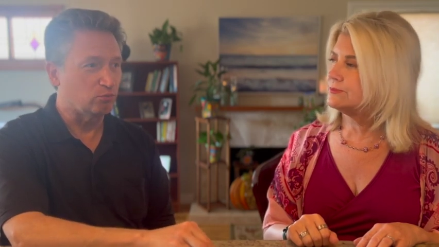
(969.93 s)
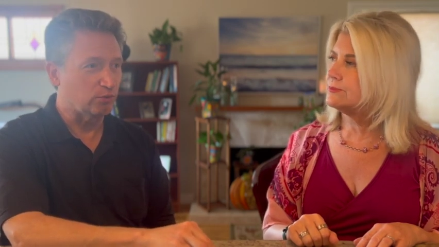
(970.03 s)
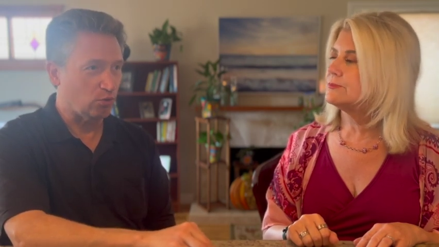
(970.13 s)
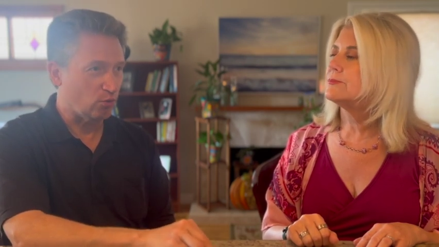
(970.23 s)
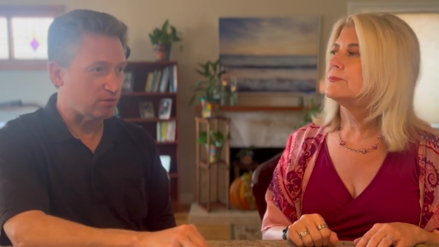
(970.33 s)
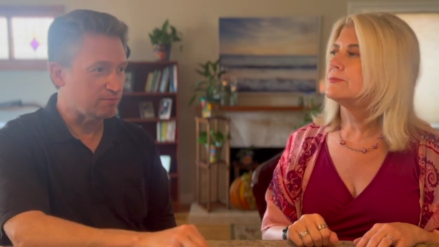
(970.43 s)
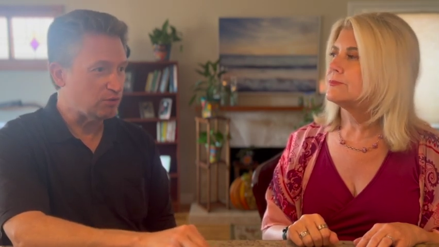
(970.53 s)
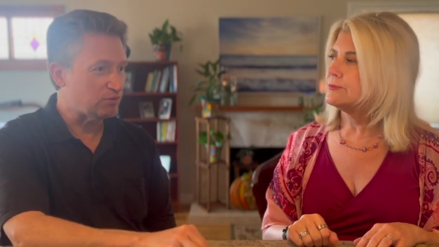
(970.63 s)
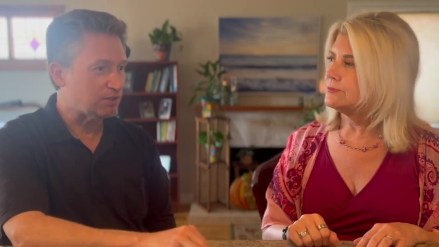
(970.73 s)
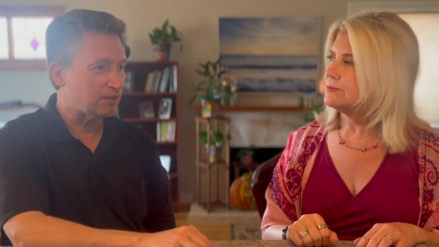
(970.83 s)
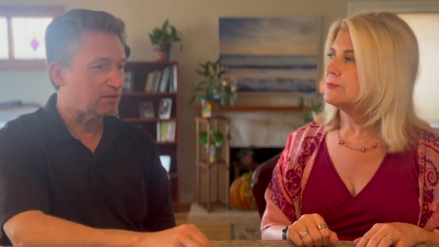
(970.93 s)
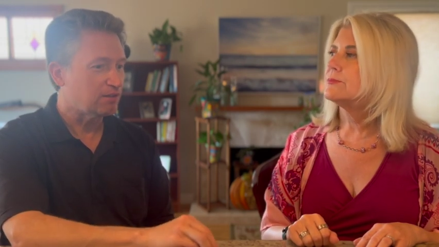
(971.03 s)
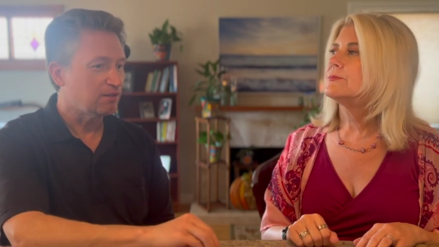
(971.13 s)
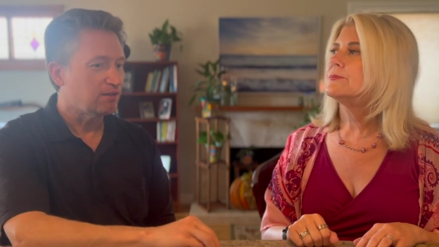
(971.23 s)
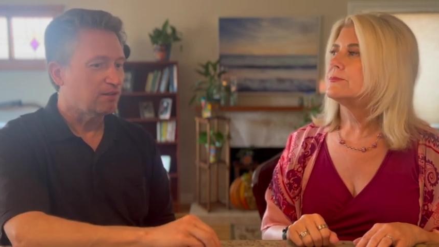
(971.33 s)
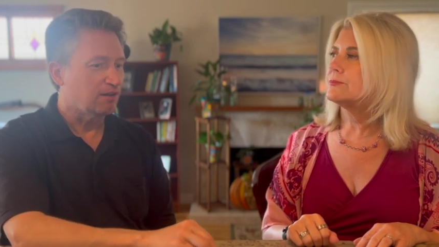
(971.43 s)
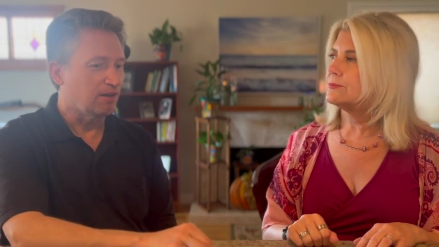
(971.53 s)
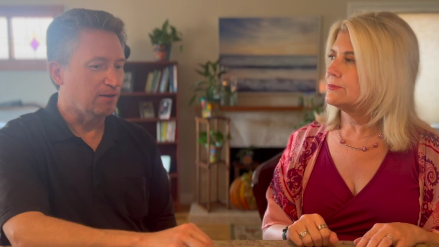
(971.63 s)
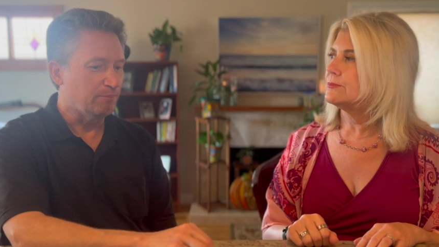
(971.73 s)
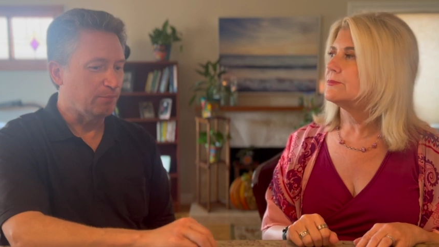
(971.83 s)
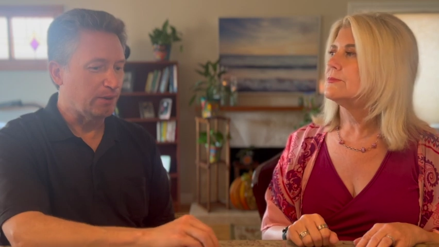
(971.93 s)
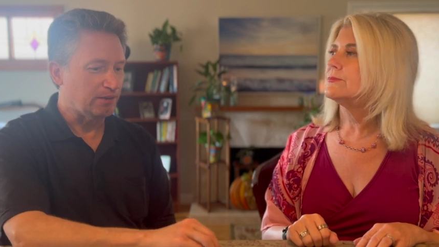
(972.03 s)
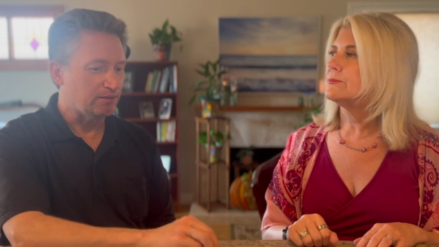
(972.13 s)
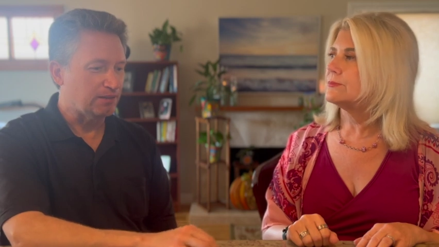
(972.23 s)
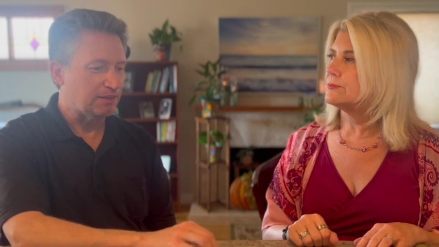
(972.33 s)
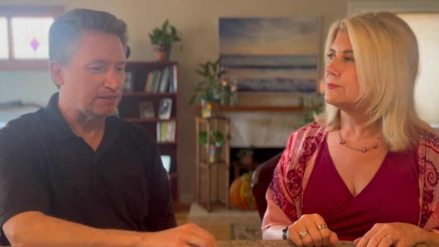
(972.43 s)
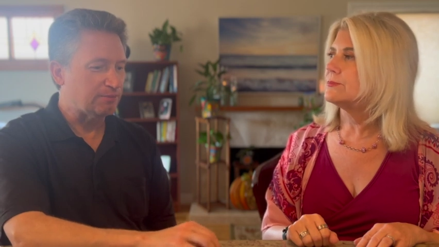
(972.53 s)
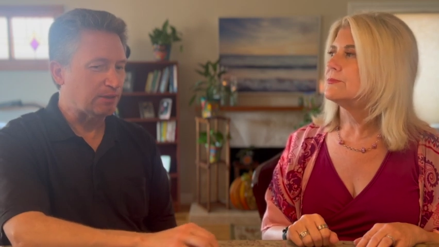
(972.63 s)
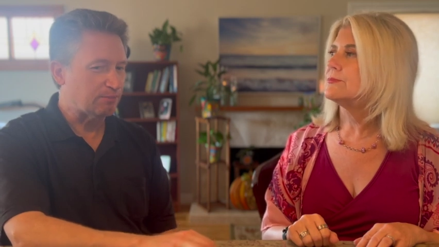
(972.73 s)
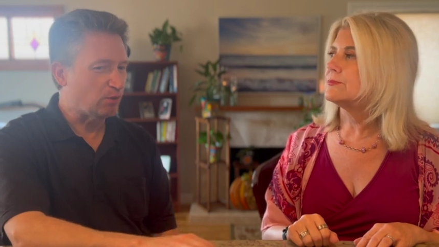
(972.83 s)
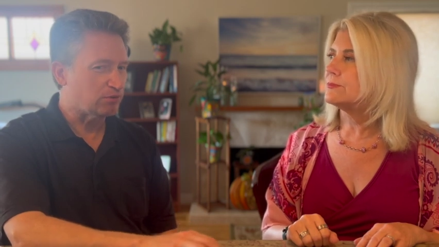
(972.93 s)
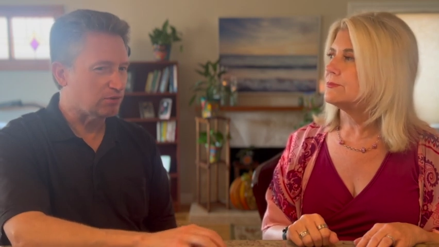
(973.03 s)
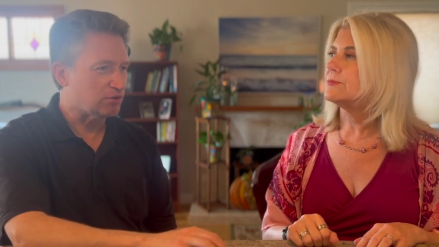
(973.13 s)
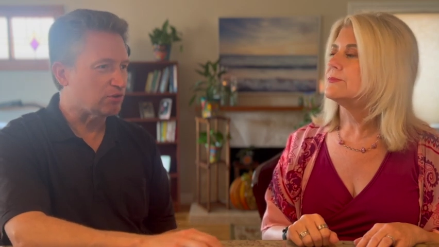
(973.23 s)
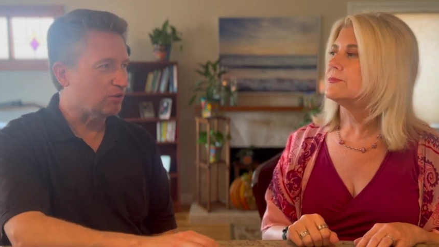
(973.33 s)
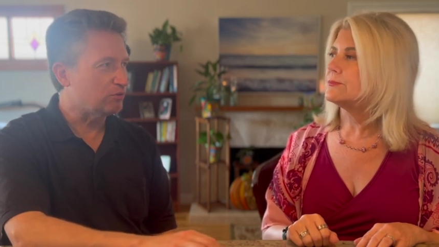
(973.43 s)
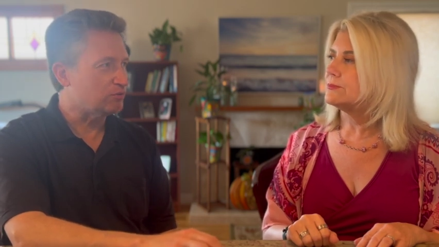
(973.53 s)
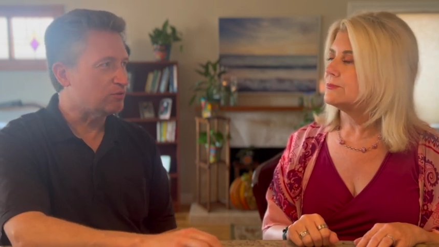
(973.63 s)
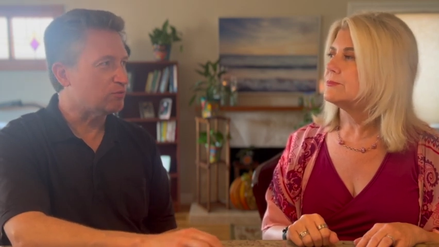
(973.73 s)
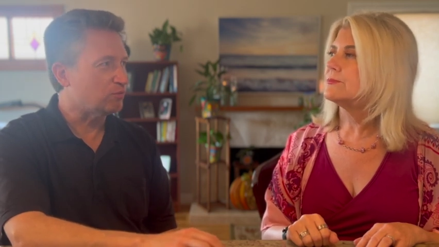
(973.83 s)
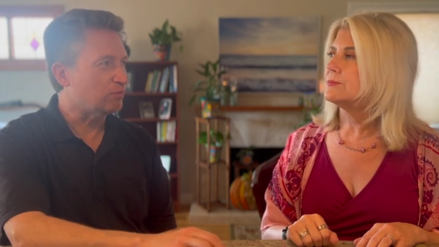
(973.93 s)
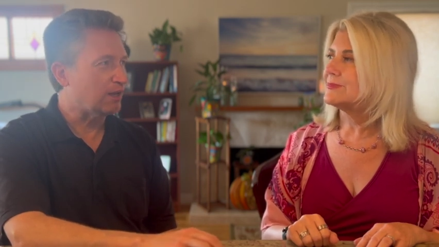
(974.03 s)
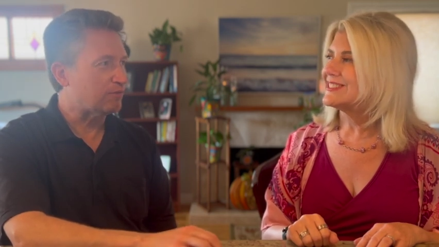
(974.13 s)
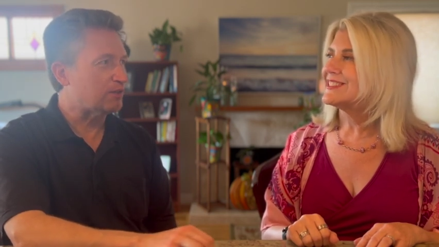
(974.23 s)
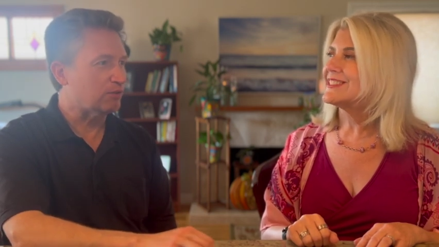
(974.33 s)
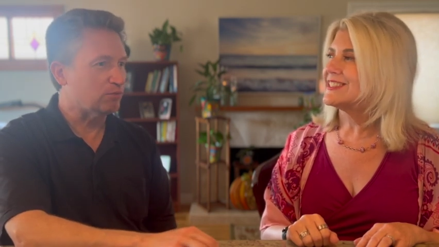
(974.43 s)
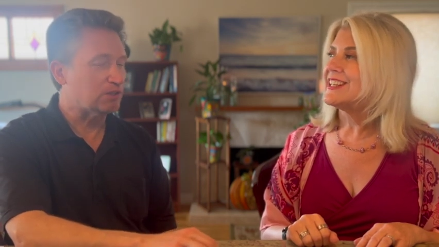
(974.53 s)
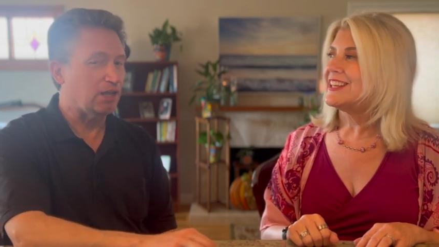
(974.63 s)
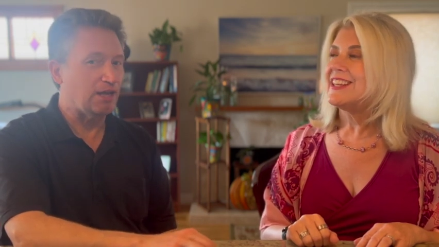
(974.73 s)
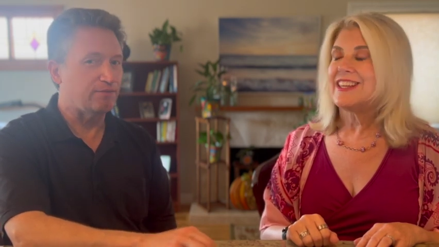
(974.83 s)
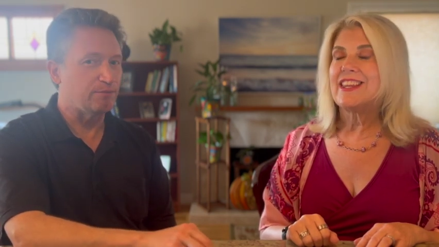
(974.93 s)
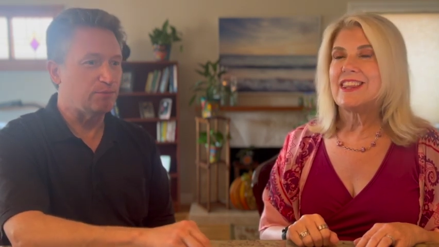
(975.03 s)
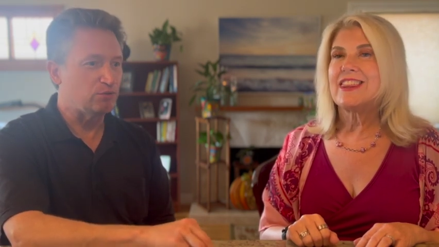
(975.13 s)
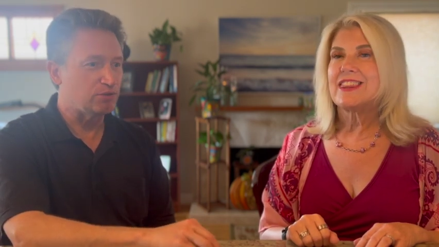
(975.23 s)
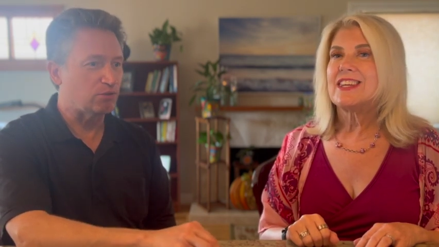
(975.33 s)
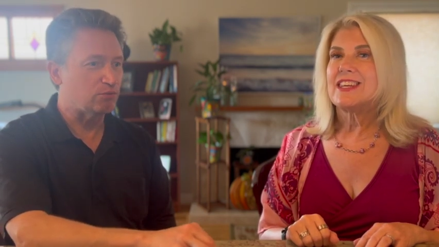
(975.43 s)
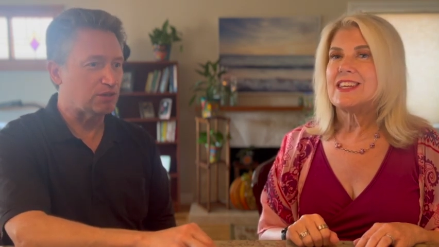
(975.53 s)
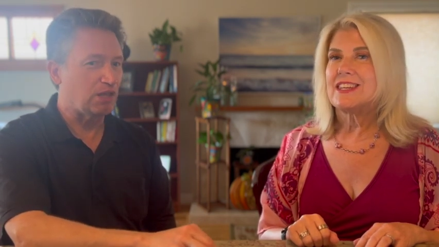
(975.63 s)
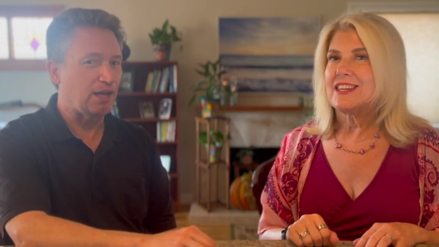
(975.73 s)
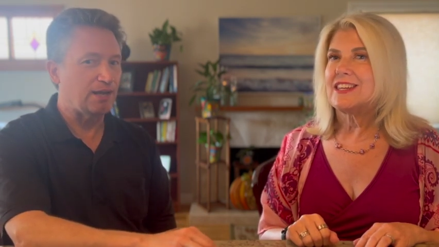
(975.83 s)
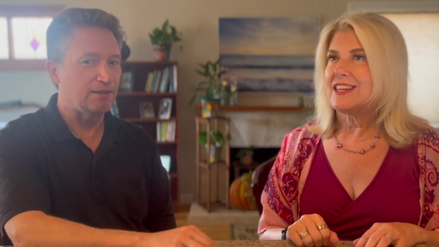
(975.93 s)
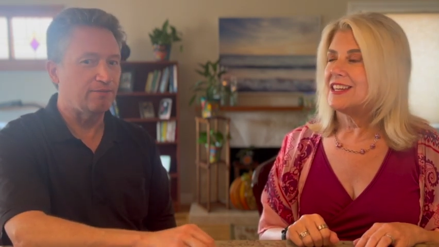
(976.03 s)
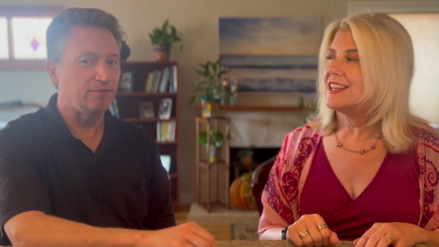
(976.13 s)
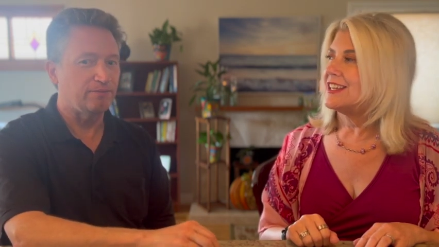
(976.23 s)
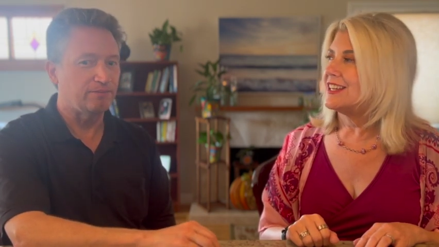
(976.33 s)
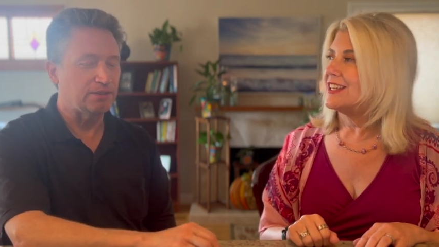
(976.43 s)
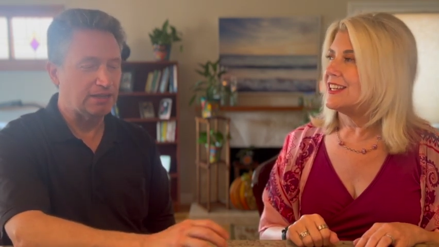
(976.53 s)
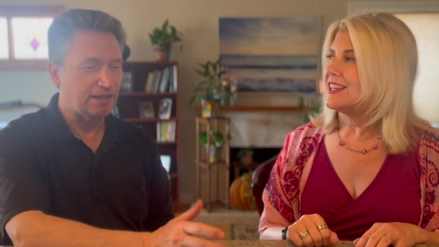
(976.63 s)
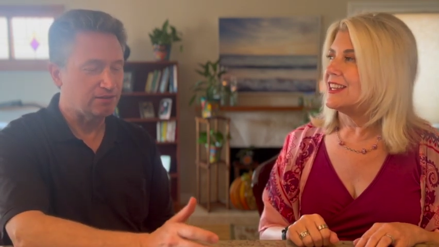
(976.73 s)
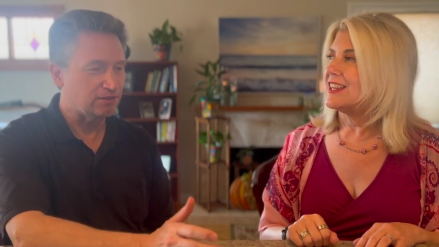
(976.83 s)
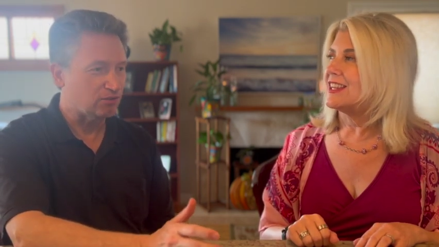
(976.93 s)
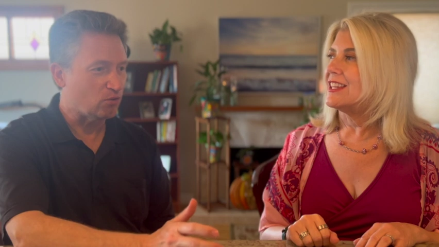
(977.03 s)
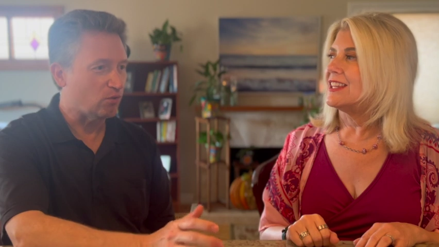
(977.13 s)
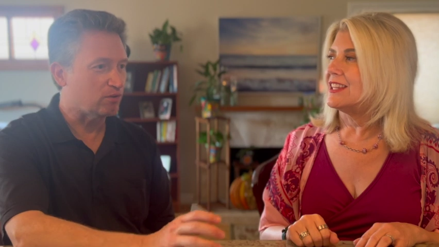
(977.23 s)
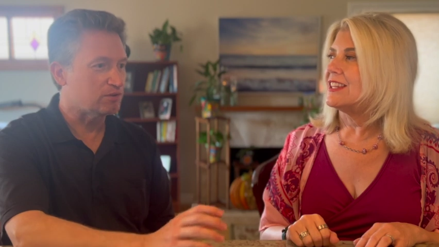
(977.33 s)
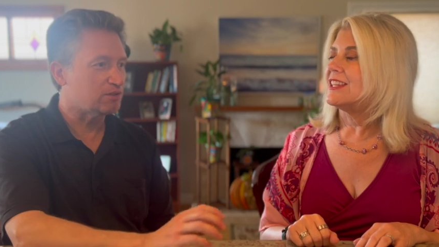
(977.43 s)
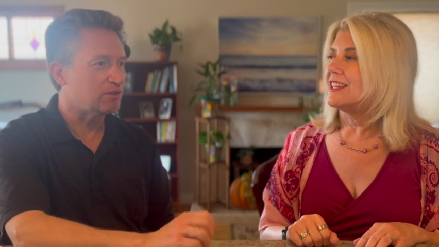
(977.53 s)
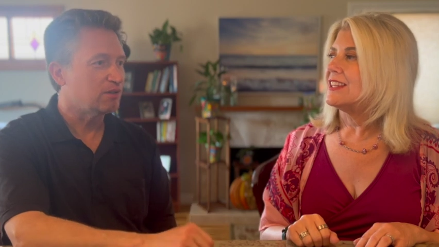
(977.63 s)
Speaker 1: recorded music, um, but it seemed like most of the shows everything was live. The music was live, the dancing, of course,